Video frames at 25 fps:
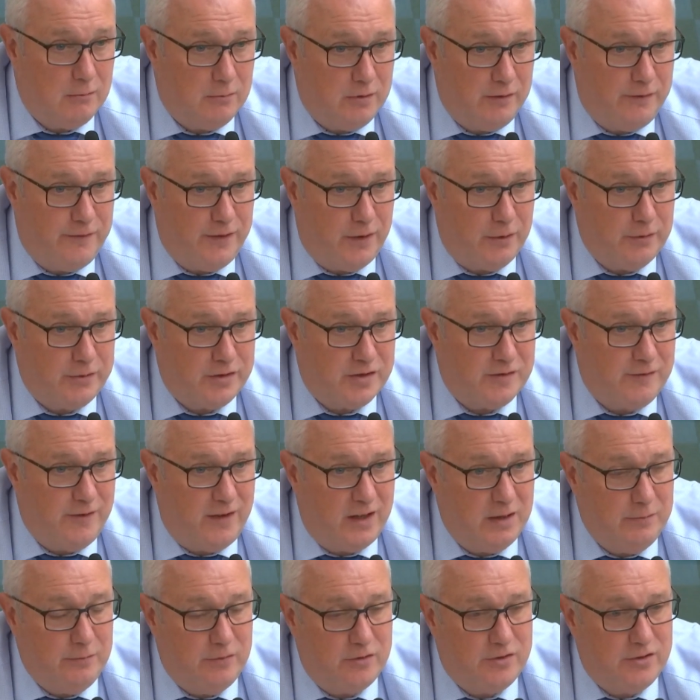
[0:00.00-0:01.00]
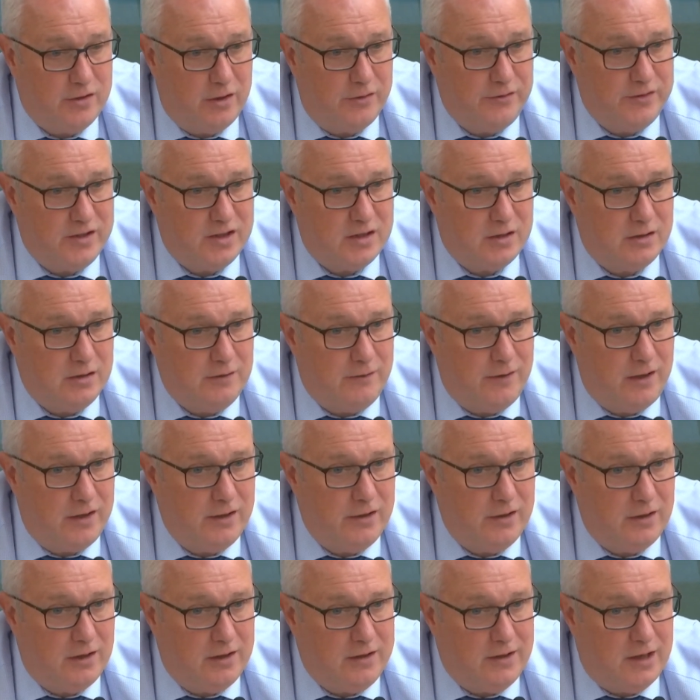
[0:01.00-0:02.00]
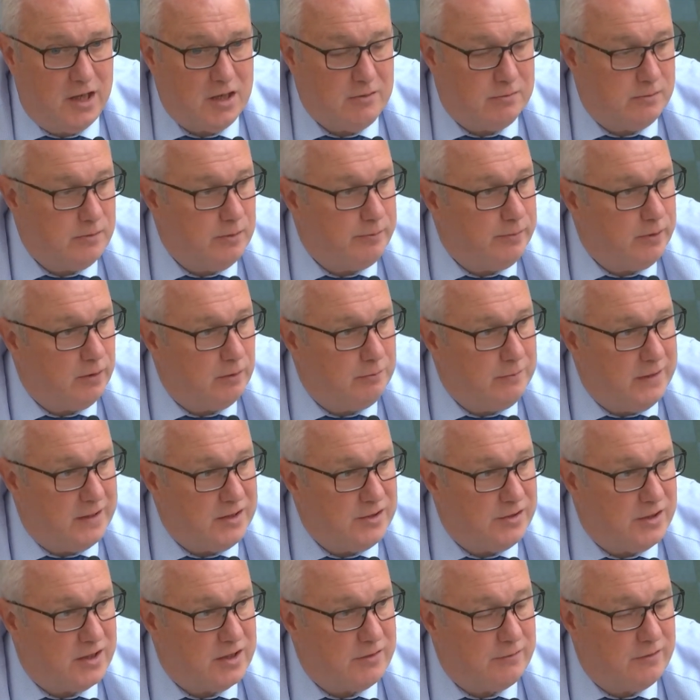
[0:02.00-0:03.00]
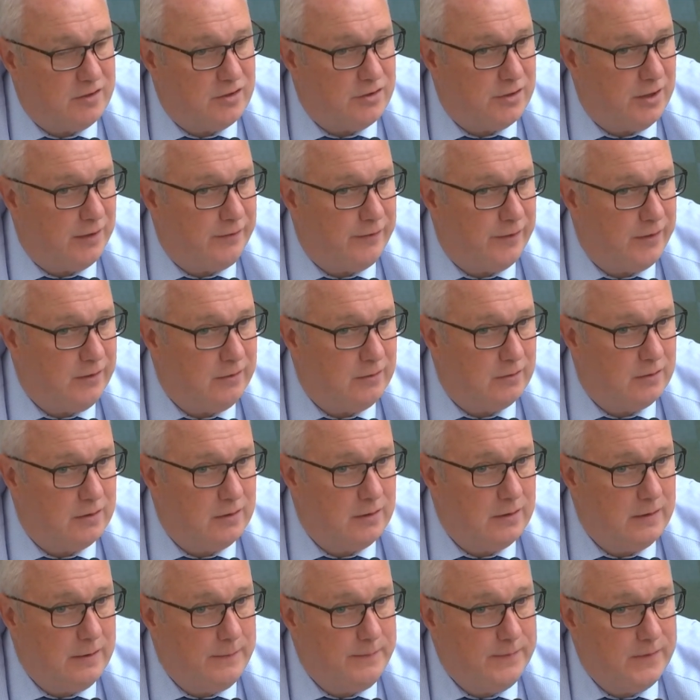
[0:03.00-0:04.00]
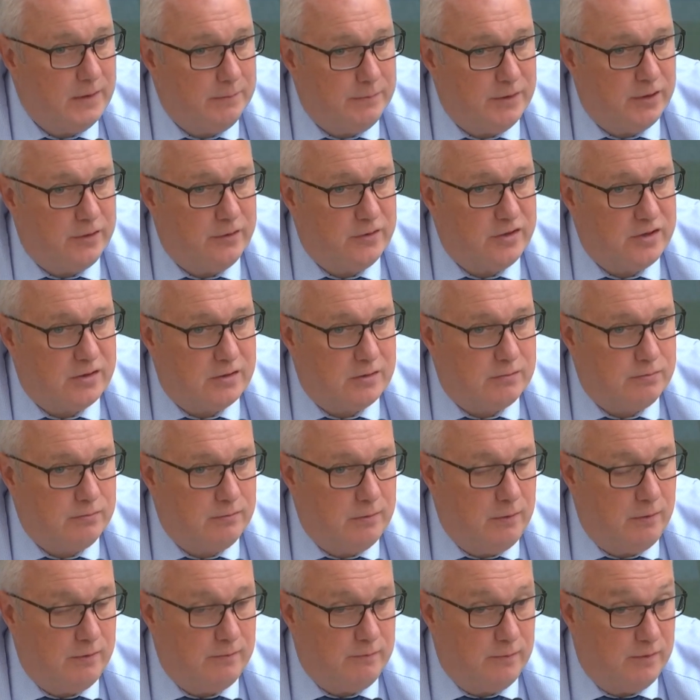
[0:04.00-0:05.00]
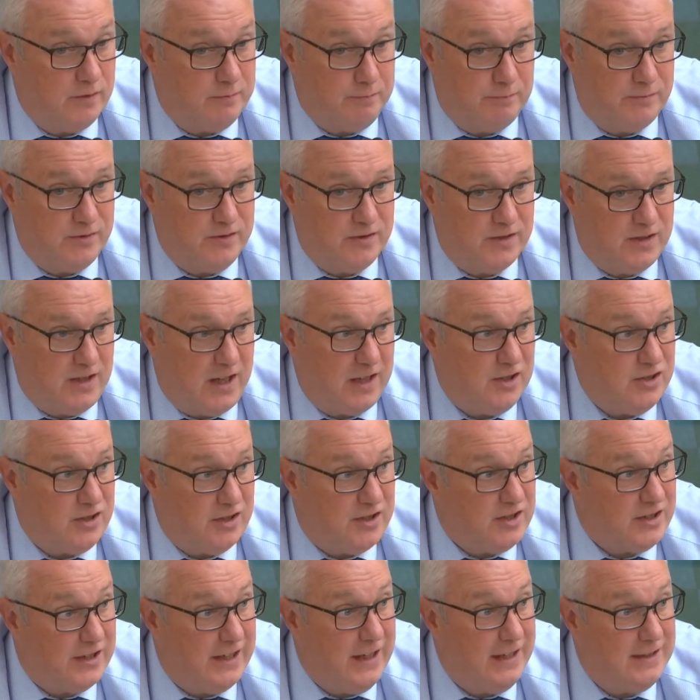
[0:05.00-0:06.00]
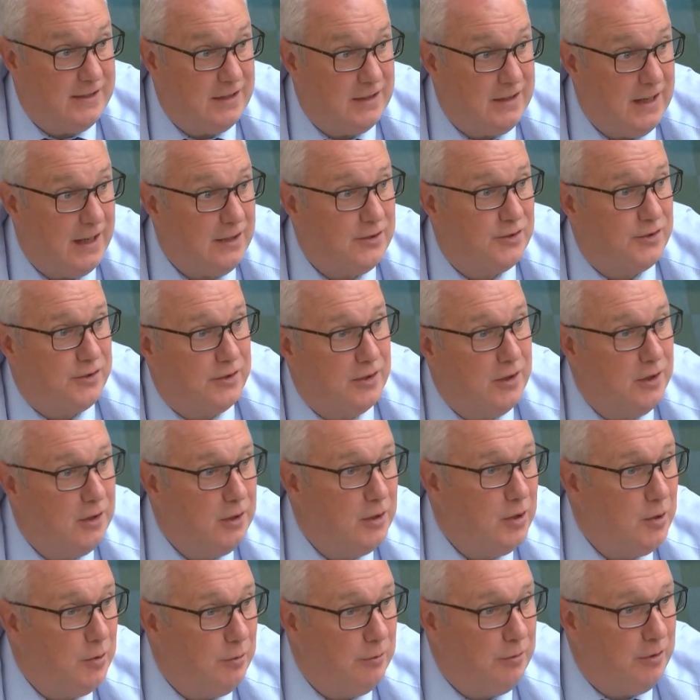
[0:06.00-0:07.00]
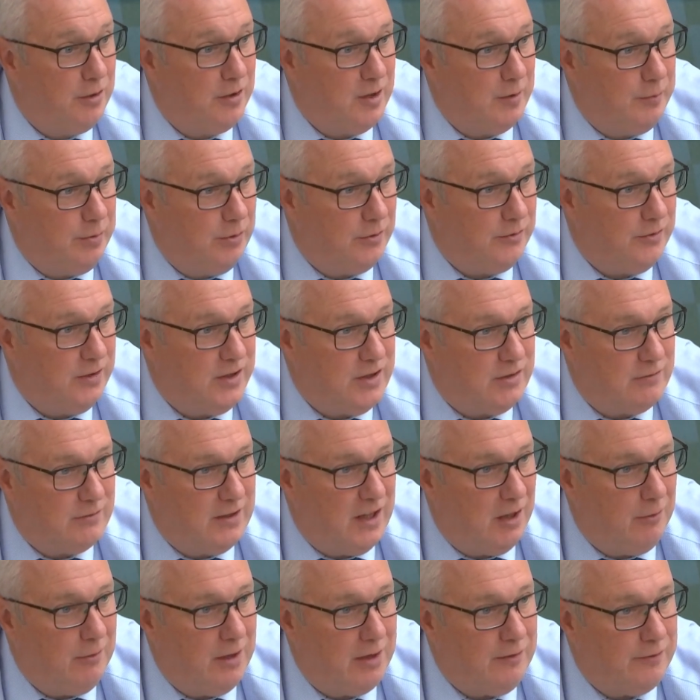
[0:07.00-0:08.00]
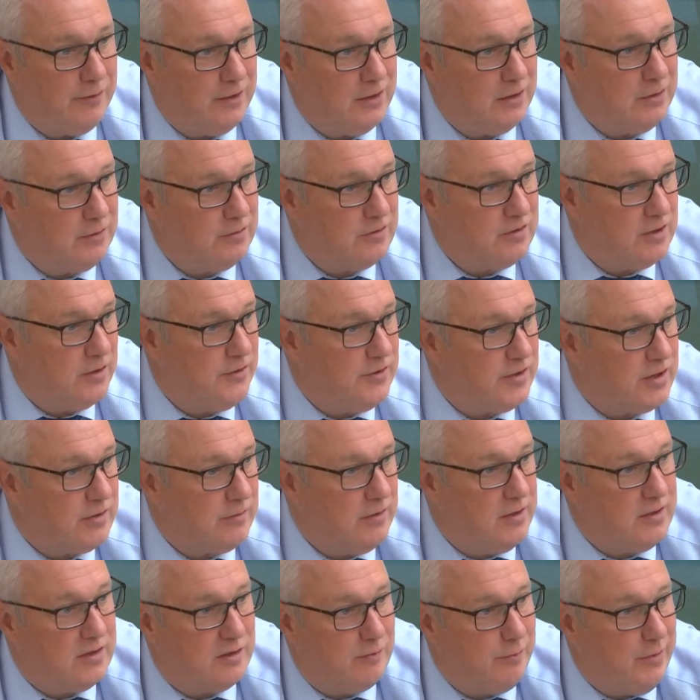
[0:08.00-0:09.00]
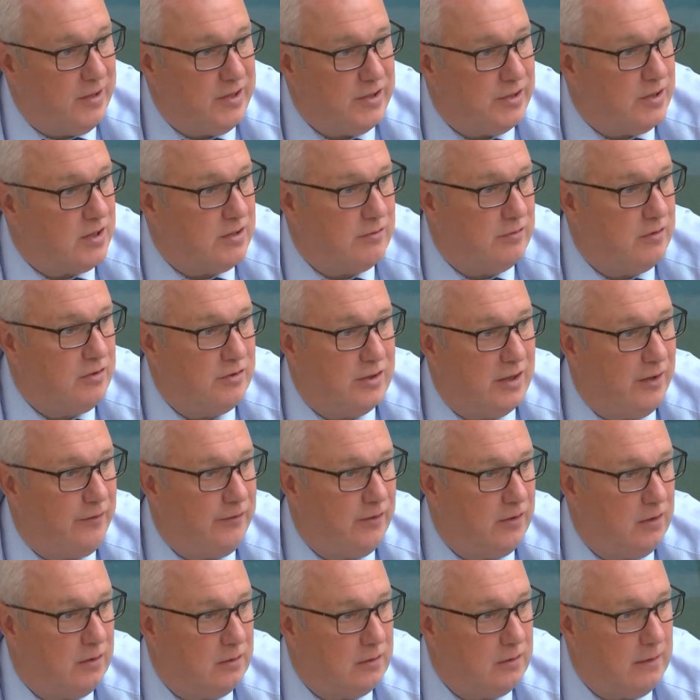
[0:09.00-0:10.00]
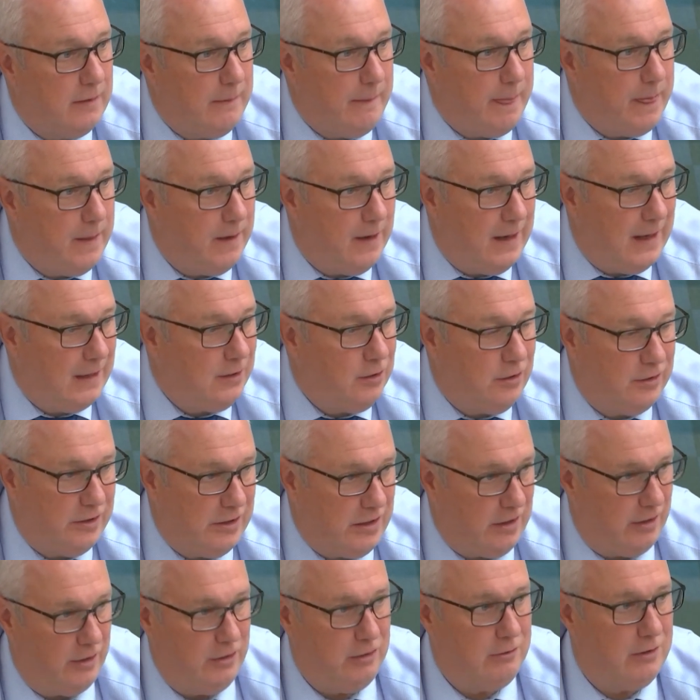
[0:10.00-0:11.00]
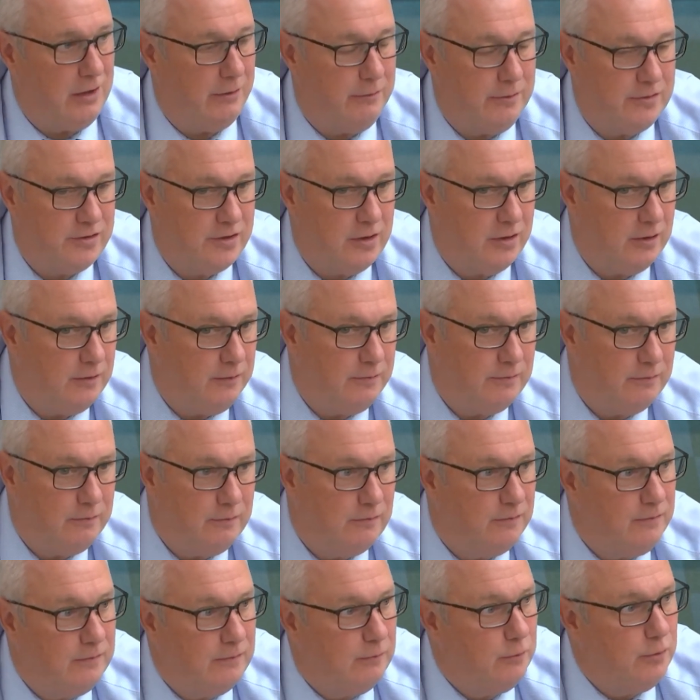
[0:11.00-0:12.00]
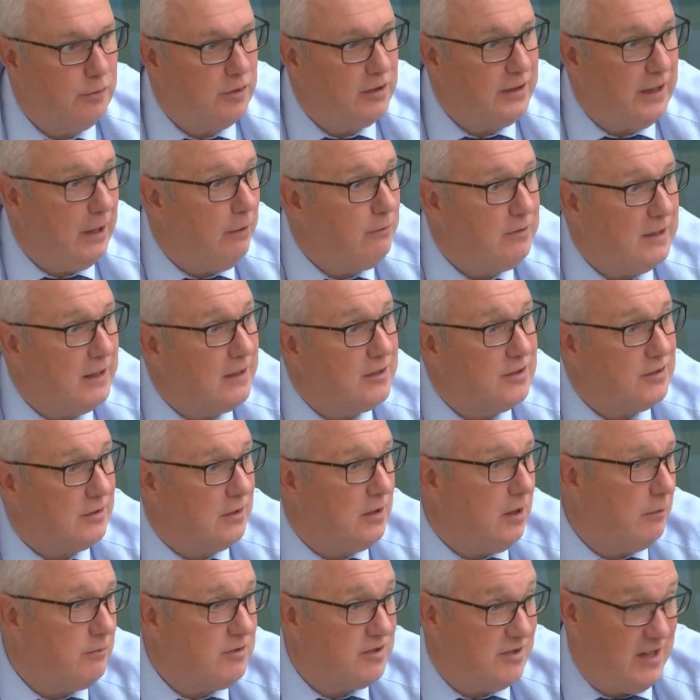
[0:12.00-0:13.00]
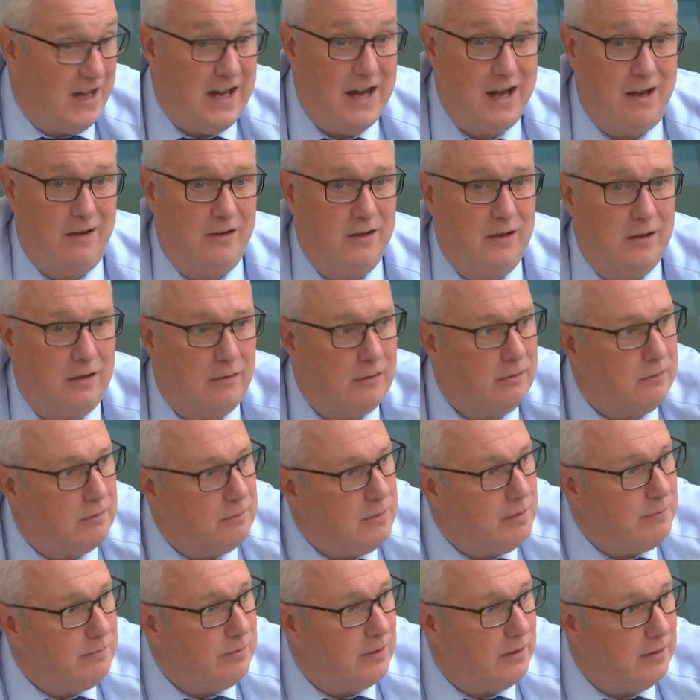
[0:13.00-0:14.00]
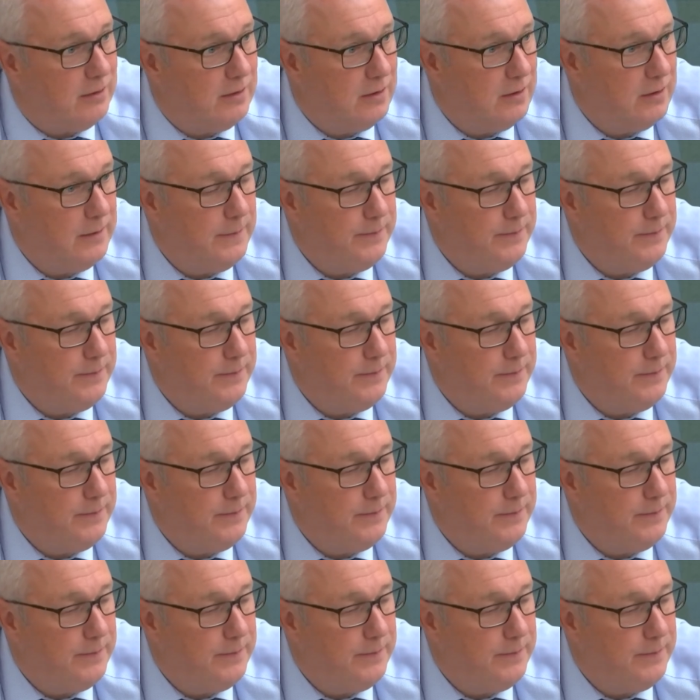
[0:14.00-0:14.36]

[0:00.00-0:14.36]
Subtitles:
We focused very much on this in the very early days when we built Manchester and Sheffield, because we're essentially scared to death. We're going to put these railway vehicles on the streets of Manchester and Sheffield. I hadn't got a clue how it was going to work out, actually. I was there, you know, I remember it.